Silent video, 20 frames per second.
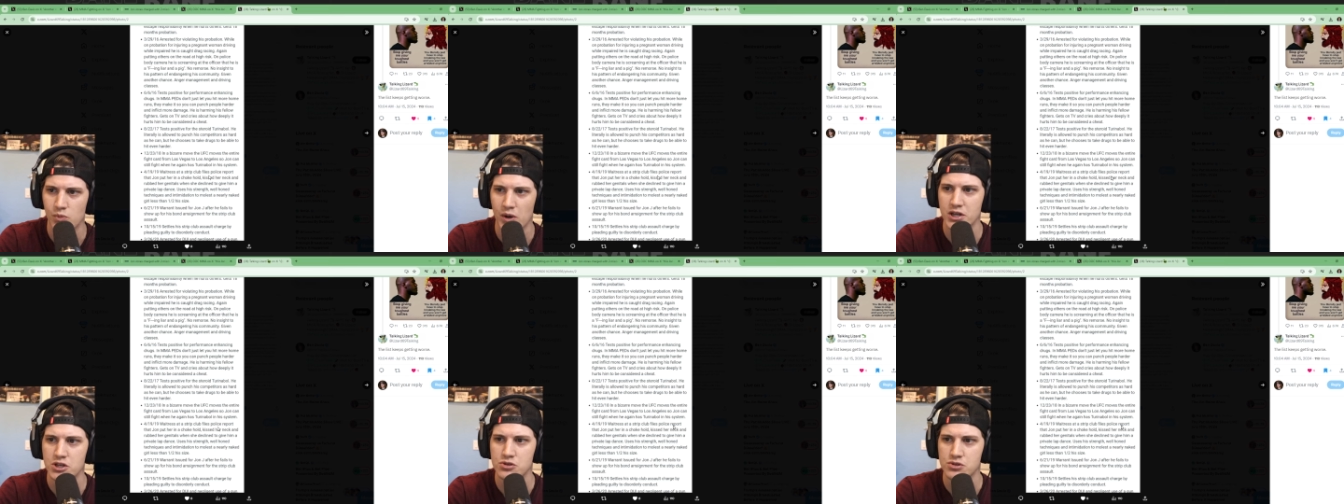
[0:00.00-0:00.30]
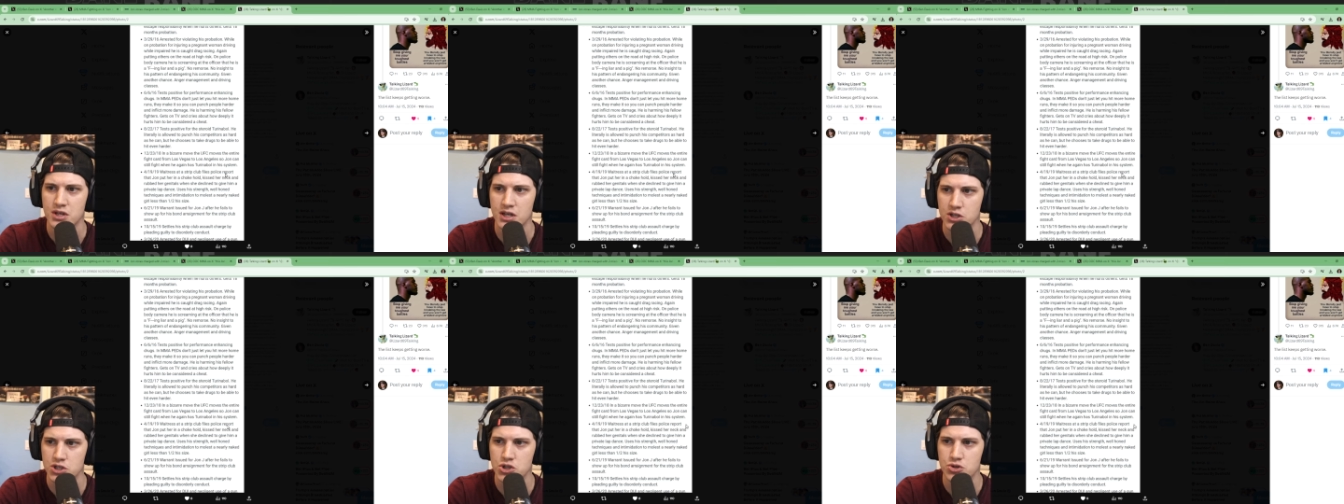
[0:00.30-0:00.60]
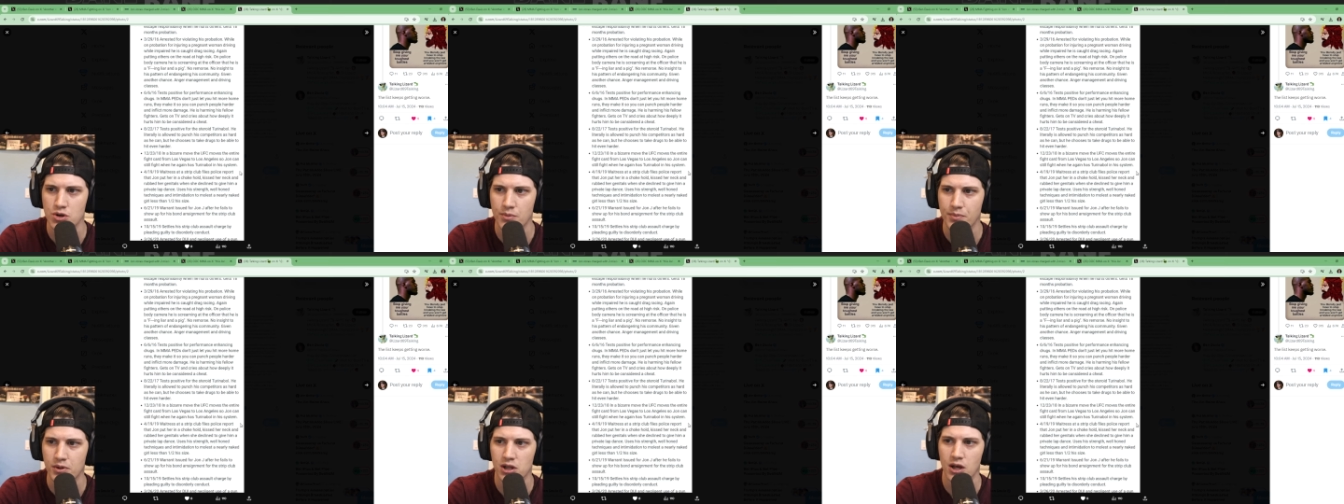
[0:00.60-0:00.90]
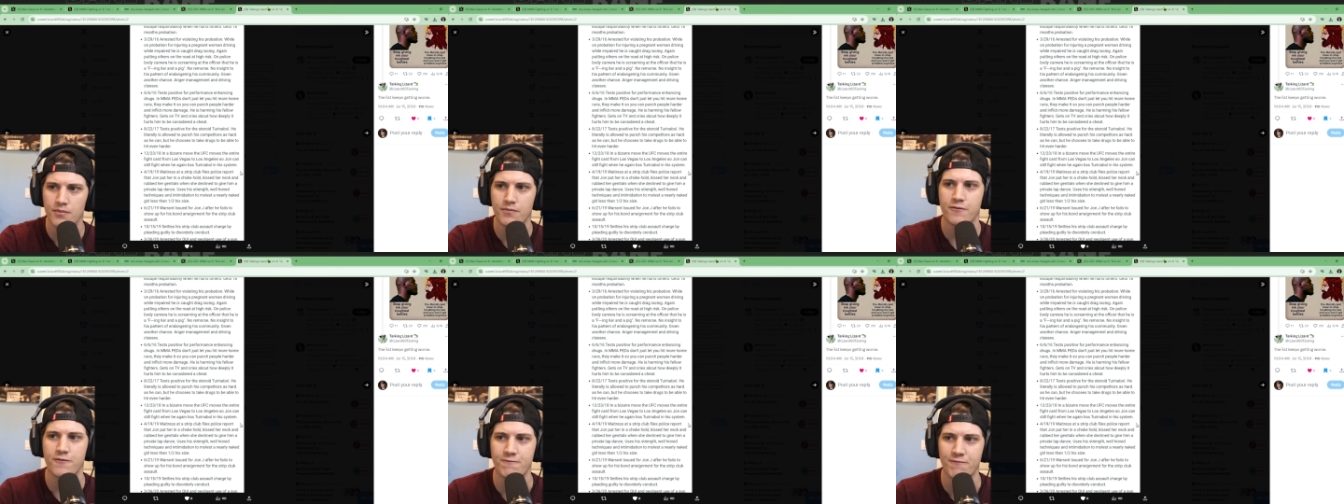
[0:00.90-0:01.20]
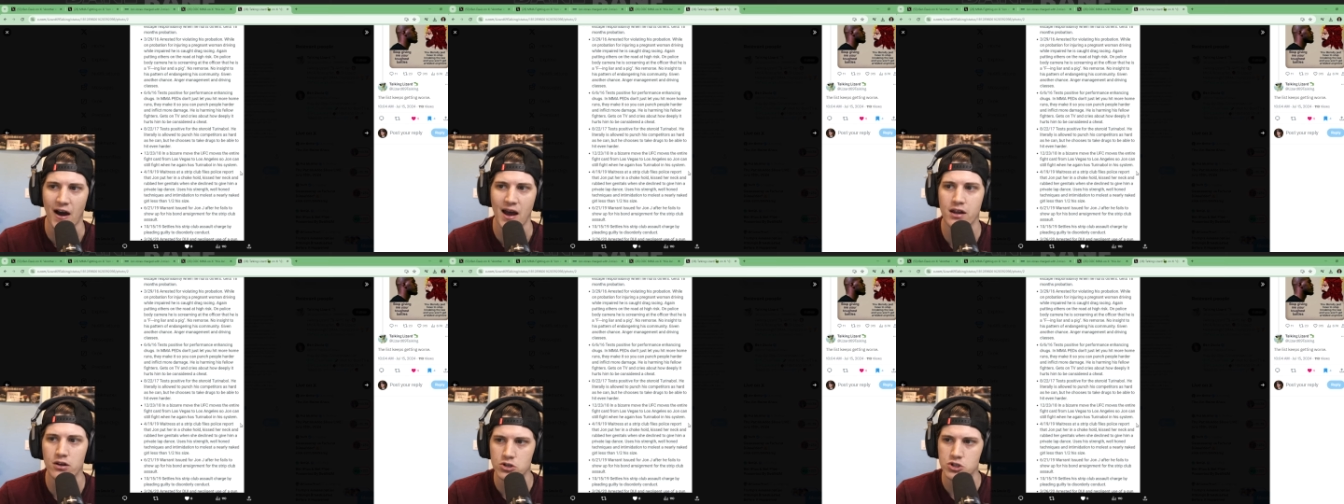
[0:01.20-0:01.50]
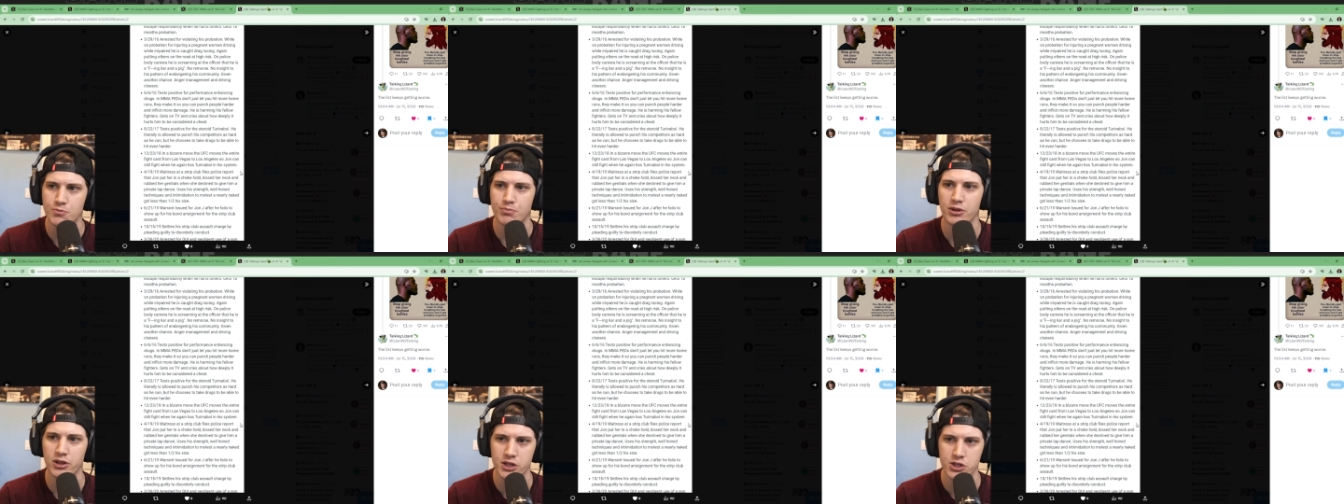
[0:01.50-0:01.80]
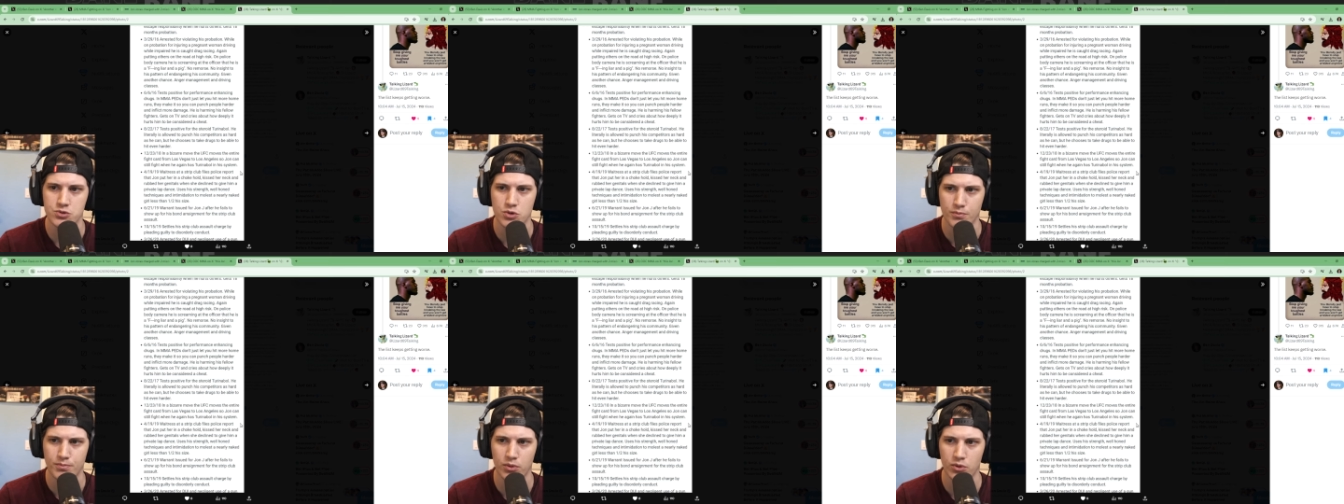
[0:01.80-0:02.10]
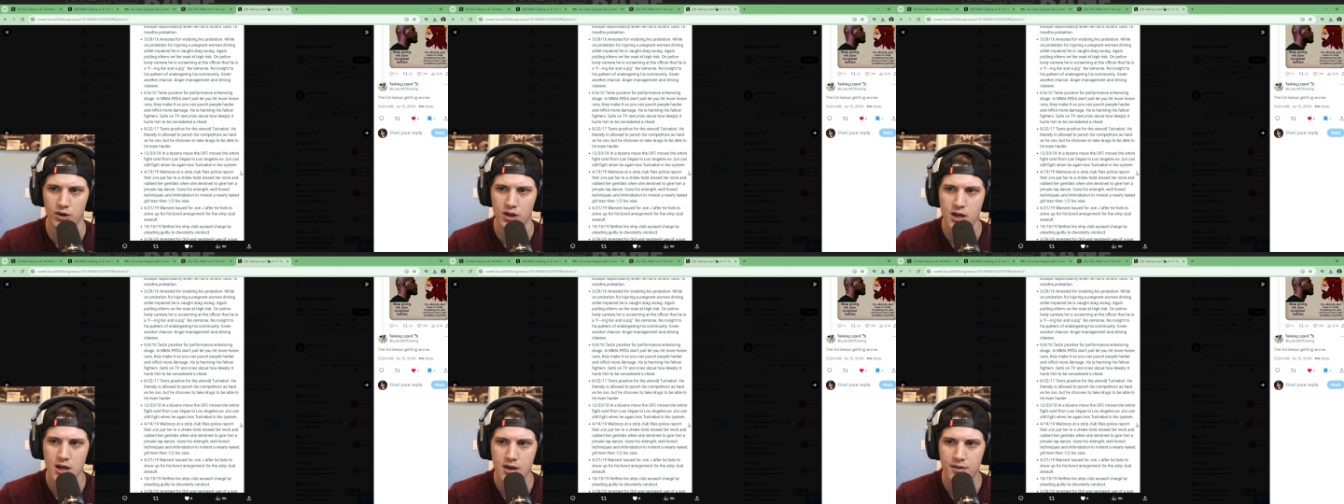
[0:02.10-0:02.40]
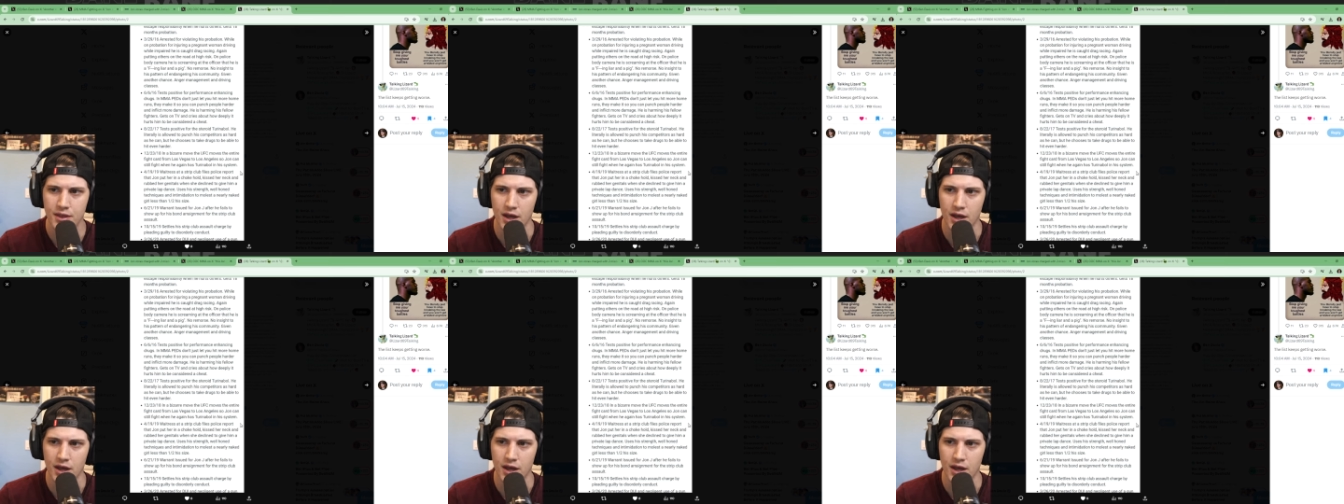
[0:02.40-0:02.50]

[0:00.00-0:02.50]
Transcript: waitress at a strip club files police report